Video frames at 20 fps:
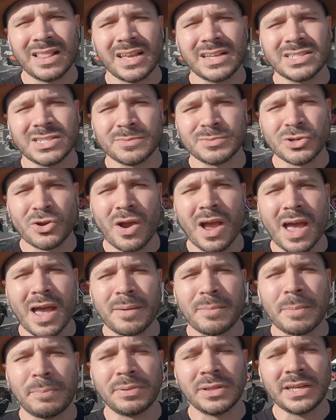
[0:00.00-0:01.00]
clicked
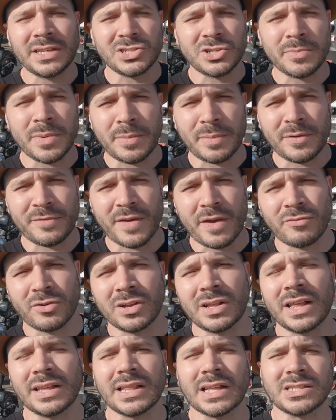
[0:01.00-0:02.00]
subscribe, please do me a big favor
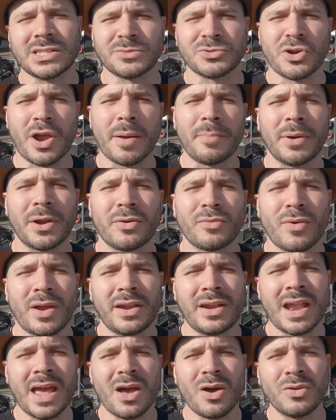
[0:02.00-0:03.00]
and click that subscribe button
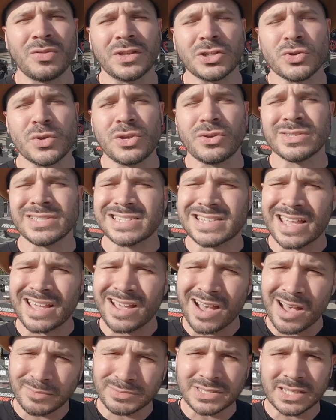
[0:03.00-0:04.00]
right now. This way you can stay
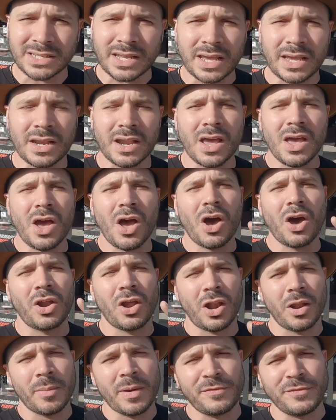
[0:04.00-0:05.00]
up to date on
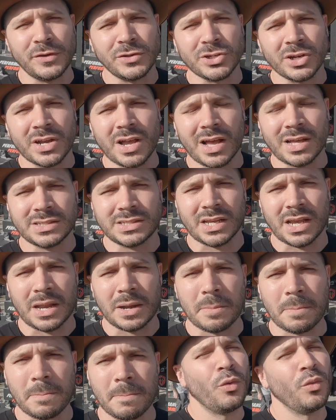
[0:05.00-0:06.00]
all of my future content.
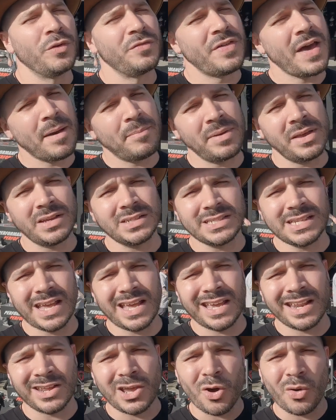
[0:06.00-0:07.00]
With that being
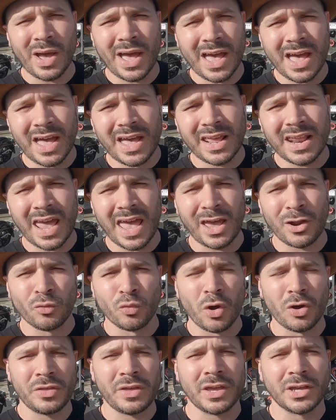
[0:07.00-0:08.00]
said, go ahead and
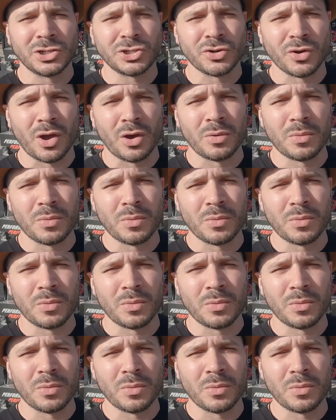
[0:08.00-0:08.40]
roll the intro.